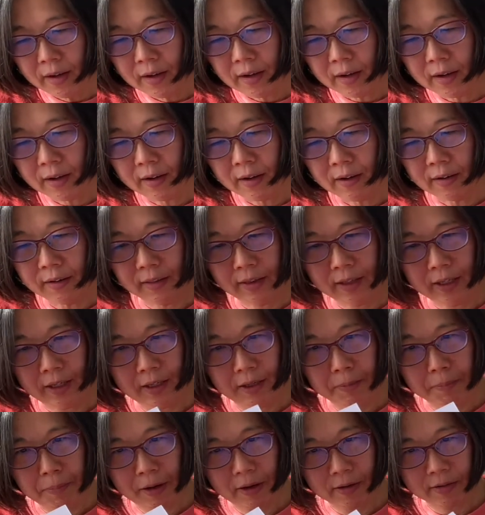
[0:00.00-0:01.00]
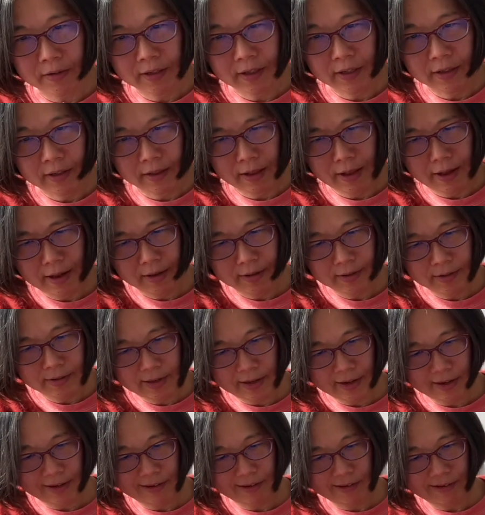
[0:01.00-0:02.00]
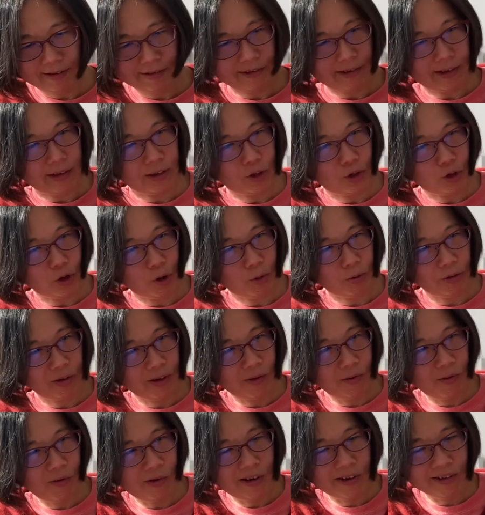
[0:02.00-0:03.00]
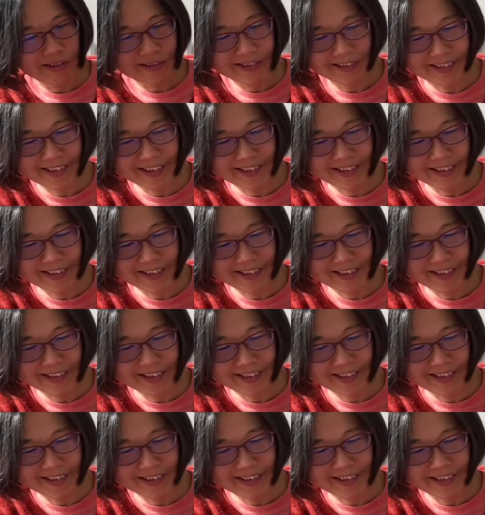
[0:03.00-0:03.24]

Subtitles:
plexiglass, that the chosen one.